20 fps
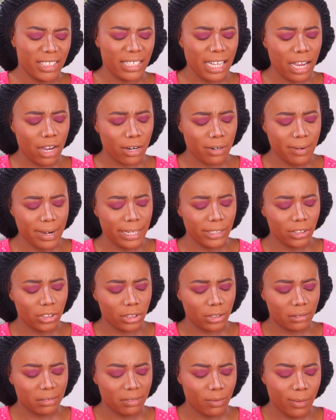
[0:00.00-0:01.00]
Is that
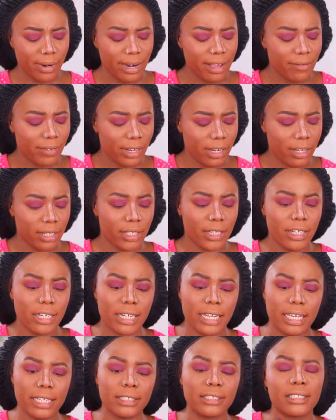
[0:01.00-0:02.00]
orange? Whatever color
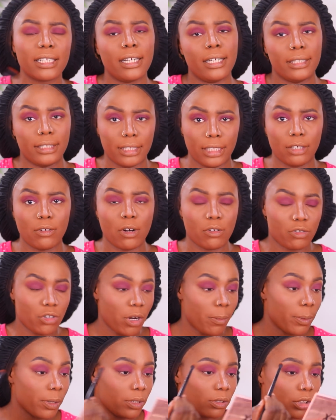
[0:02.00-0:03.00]
it is, it's a
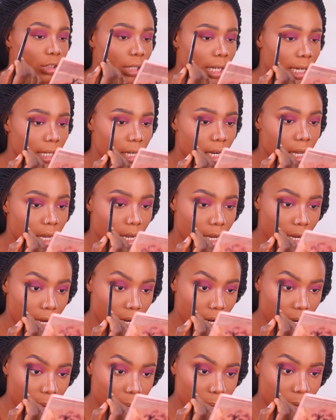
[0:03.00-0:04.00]
tropical shade.
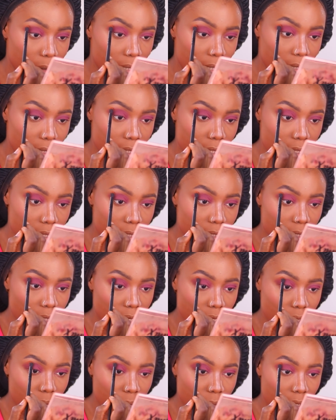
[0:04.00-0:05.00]
And I'm putting this
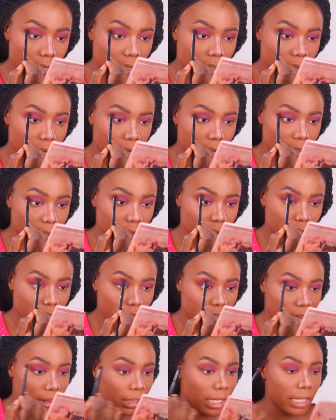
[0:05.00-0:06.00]
in my crease,
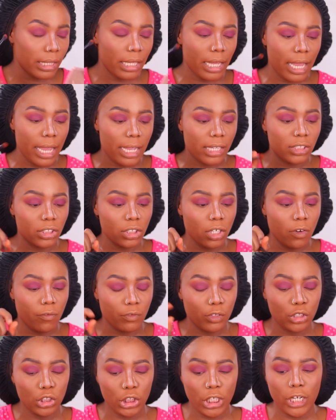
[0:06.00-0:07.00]
just at the edge
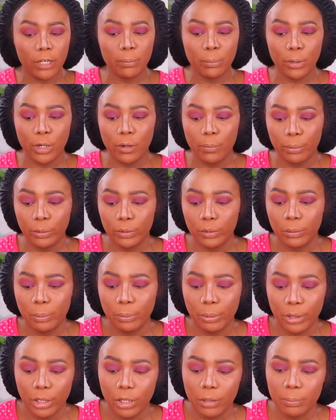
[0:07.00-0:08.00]
of the shade Purple
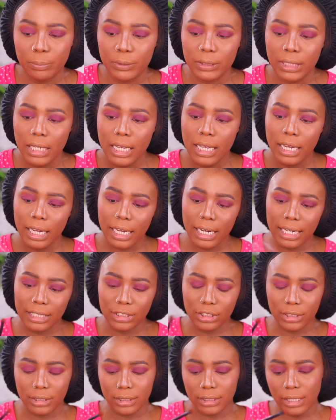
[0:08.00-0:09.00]
Perps. Can I
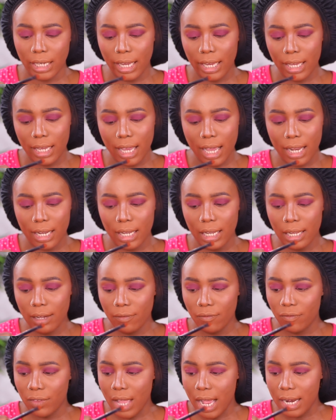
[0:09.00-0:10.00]
just say, I
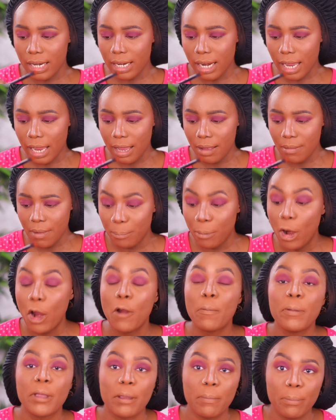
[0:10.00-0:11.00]
love that name,
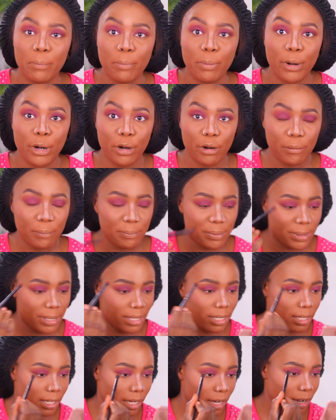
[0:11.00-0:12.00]
Perpy
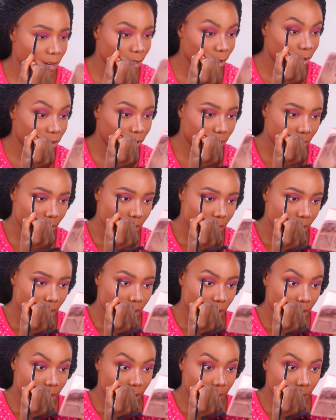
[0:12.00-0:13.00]
Perps. Gosh,
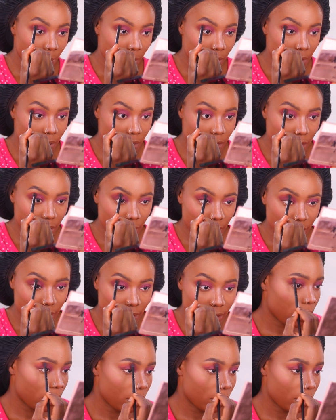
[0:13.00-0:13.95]
my tongue.